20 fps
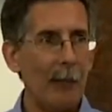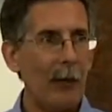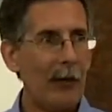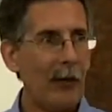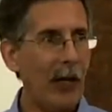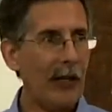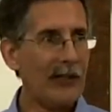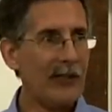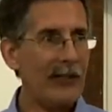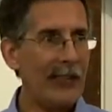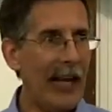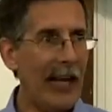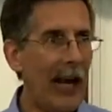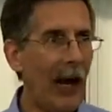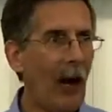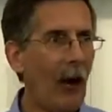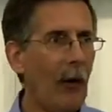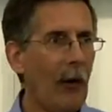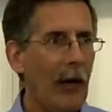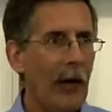because
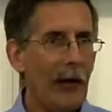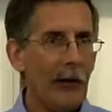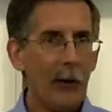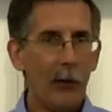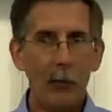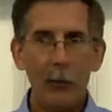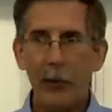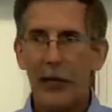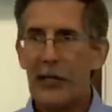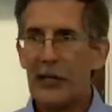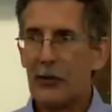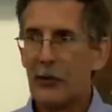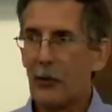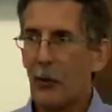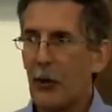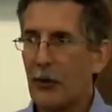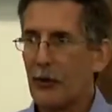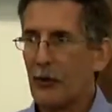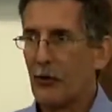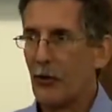now the
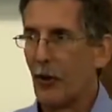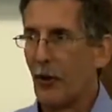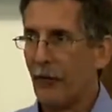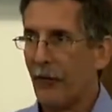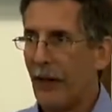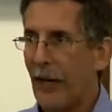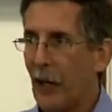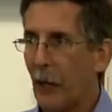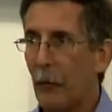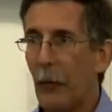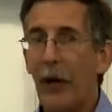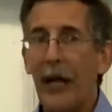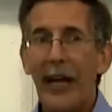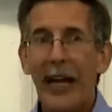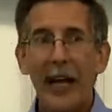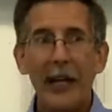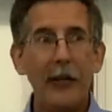resources are available